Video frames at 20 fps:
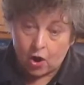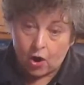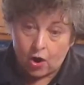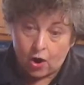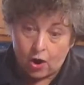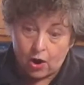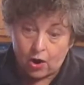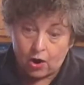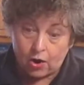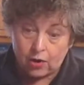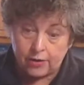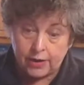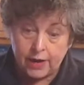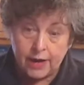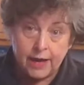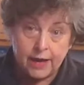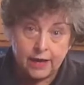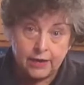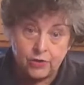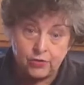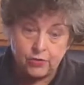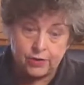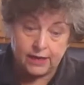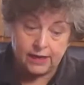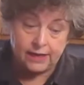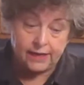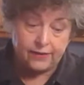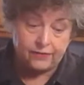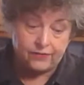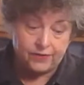hard and you can
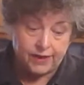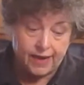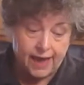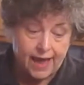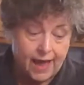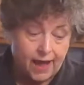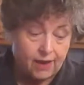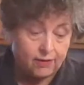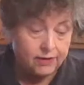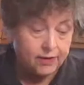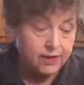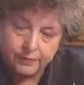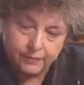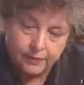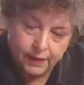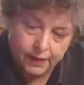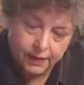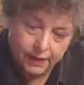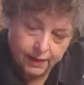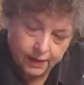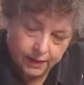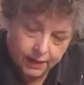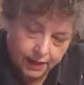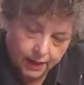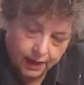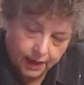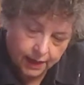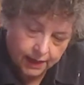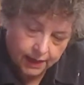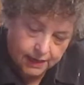lift it out.
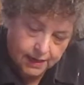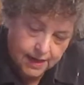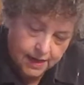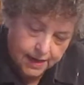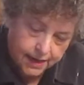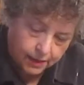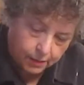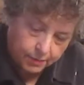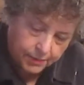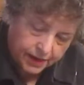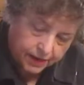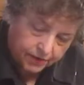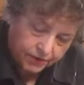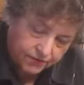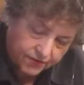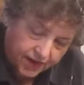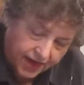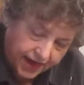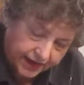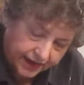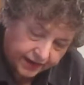A little bit of fat